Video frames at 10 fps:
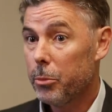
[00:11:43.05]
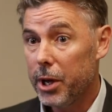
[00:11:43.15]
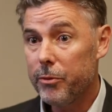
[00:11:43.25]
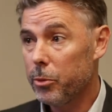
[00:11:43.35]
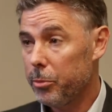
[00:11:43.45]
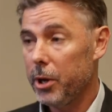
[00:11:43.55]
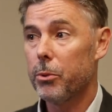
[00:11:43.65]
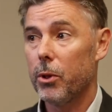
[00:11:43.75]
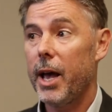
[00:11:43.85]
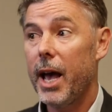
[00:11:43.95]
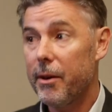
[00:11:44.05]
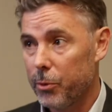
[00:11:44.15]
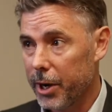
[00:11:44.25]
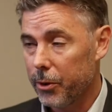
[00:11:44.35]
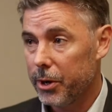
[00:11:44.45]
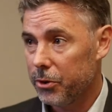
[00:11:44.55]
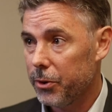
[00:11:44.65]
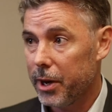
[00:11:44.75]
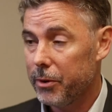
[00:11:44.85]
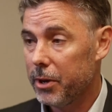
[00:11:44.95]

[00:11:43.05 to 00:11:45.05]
But even when people have a regular history yeah.